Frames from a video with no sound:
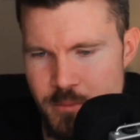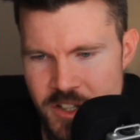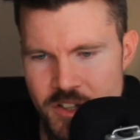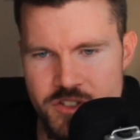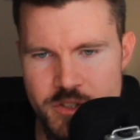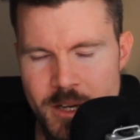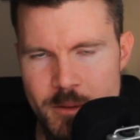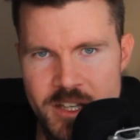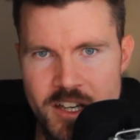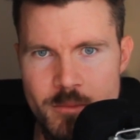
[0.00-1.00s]
because you
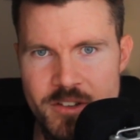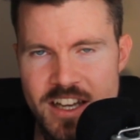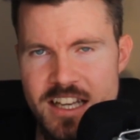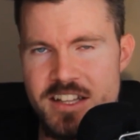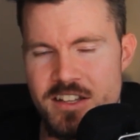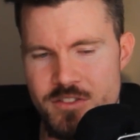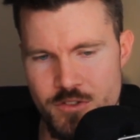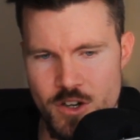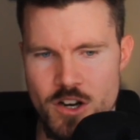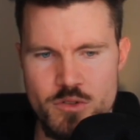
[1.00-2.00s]
might become a validator
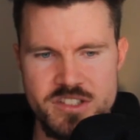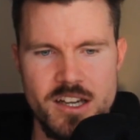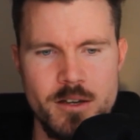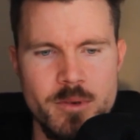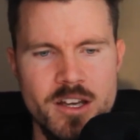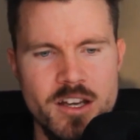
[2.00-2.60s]
for a long time.